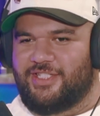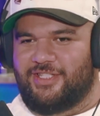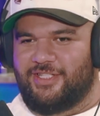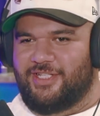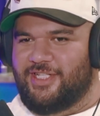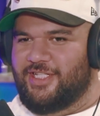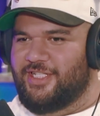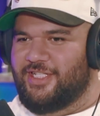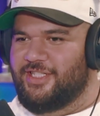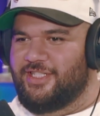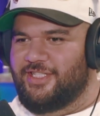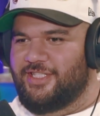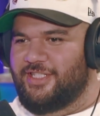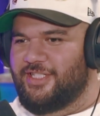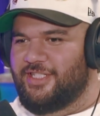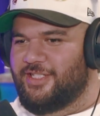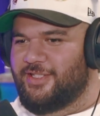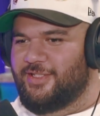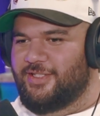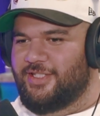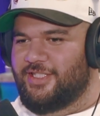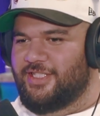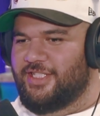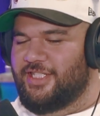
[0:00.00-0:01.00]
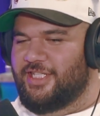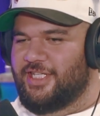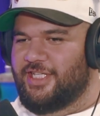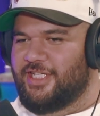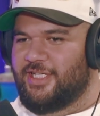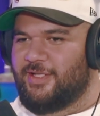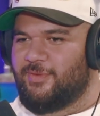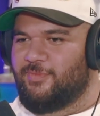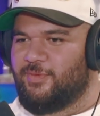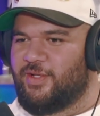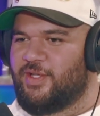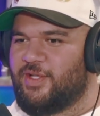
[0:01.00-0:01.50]
like,
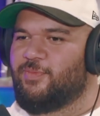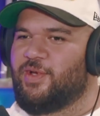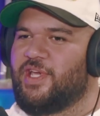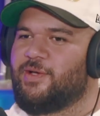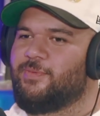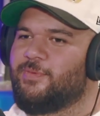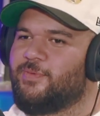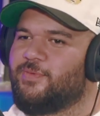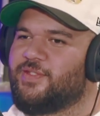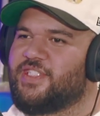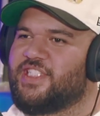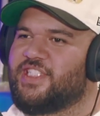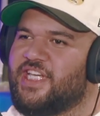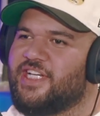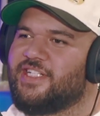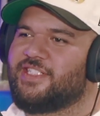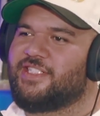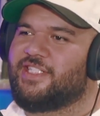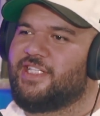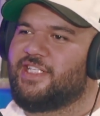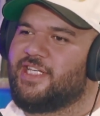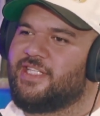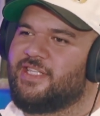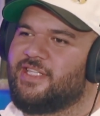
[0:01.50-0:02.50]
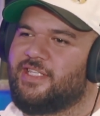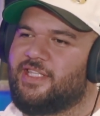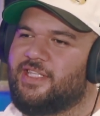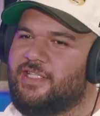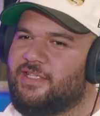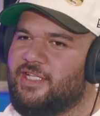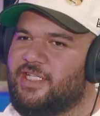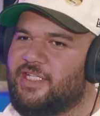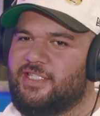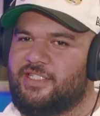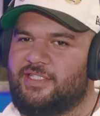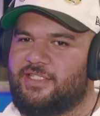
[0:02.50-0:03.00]
when people would see us together, they're
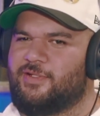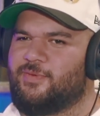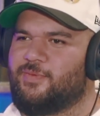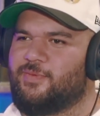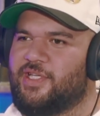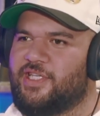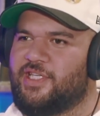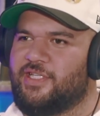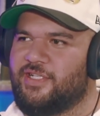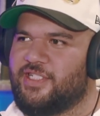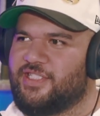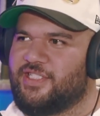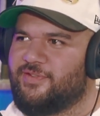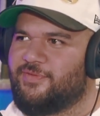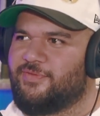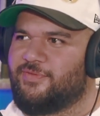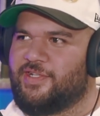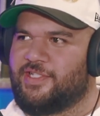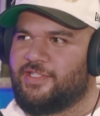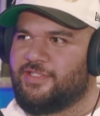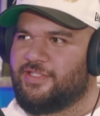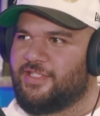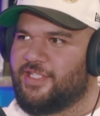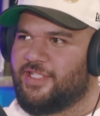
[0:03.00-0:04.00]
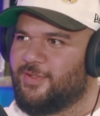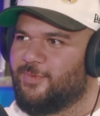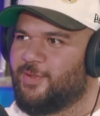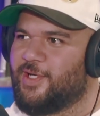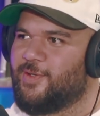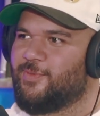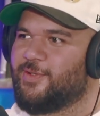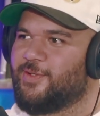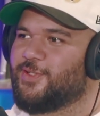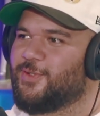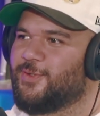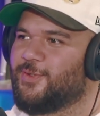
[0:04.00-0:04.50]
like, there's no way you guys are friends, like the way
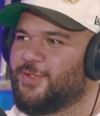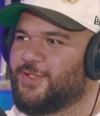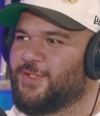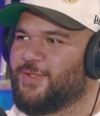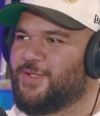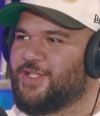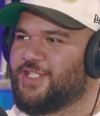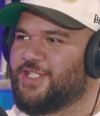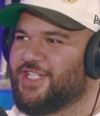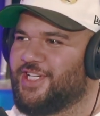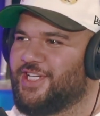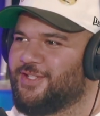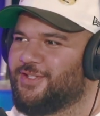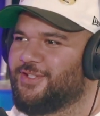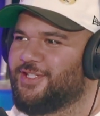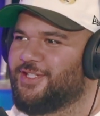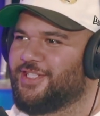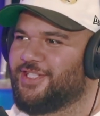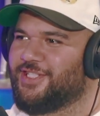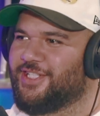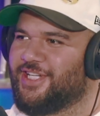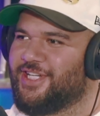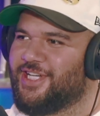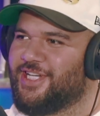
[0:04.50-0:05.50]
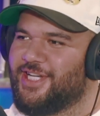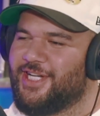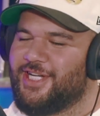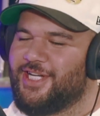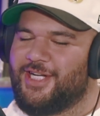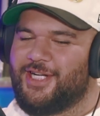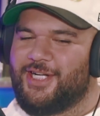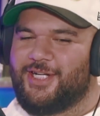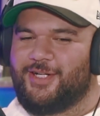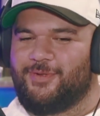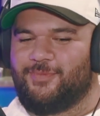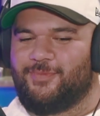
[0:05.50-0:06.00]
we talk to each other. And like,
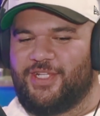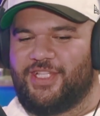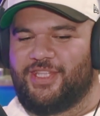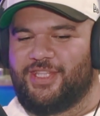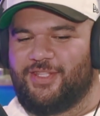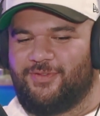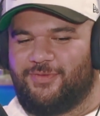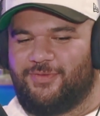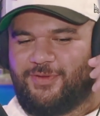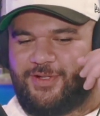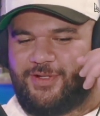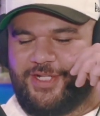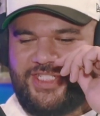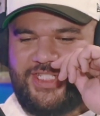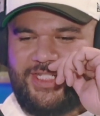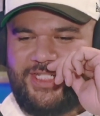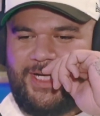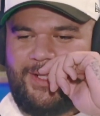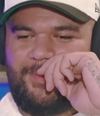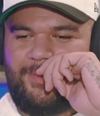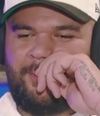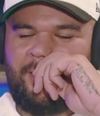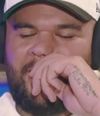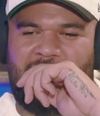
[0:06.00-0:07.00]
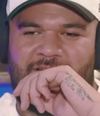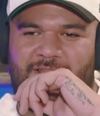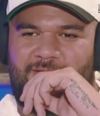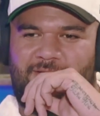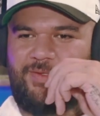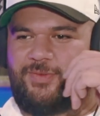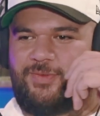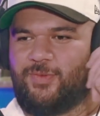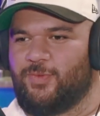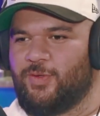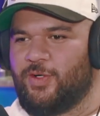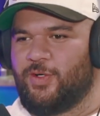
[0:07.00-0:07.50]
but the first night we're at
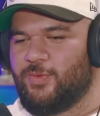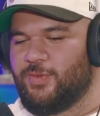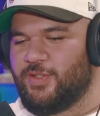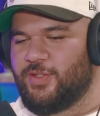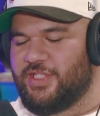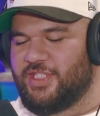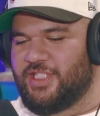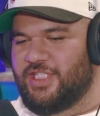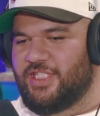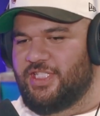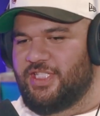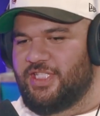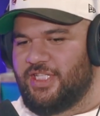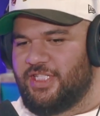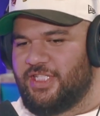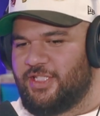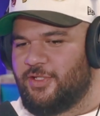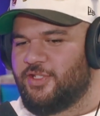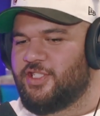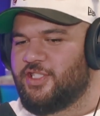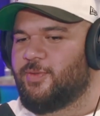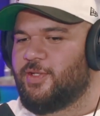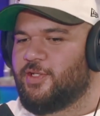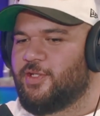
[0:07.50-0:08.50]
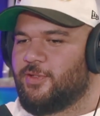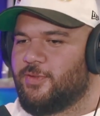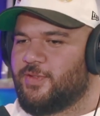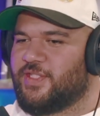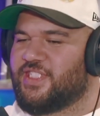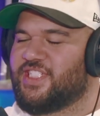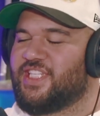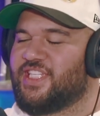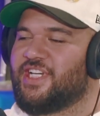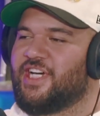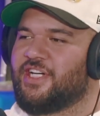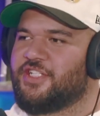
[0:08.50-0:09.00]
what used to be called
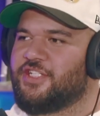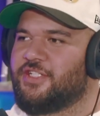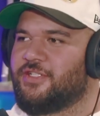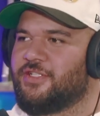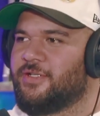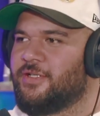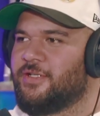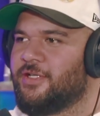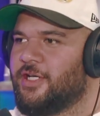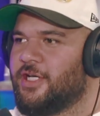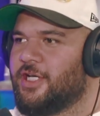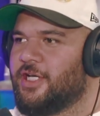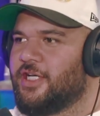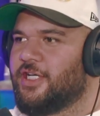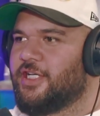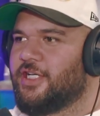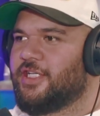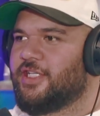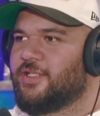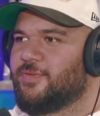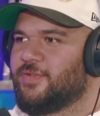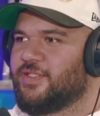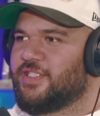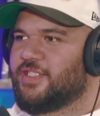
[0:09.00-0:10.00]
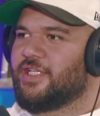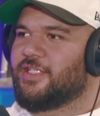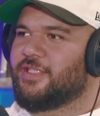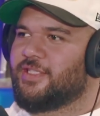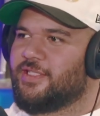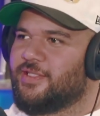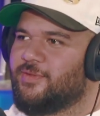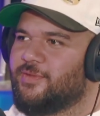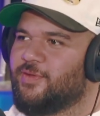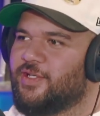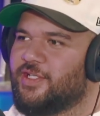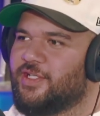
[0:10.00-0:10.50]
Seduction. It was like
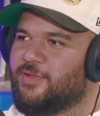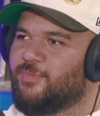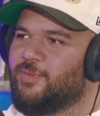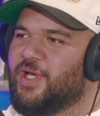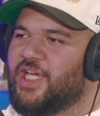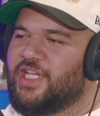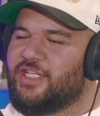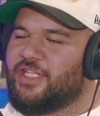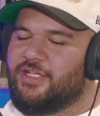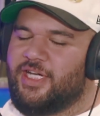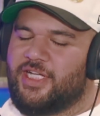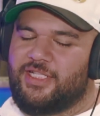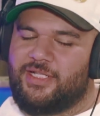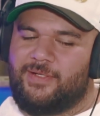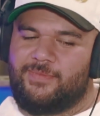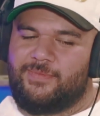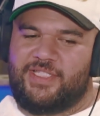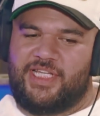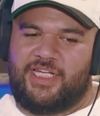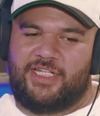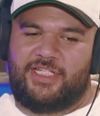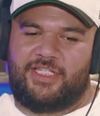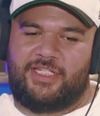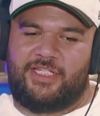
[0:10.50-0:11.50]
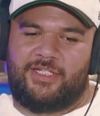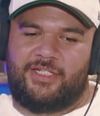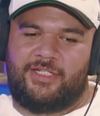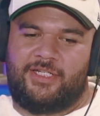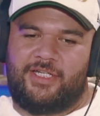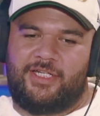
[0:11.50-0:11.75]
one of the main nightclubs out here.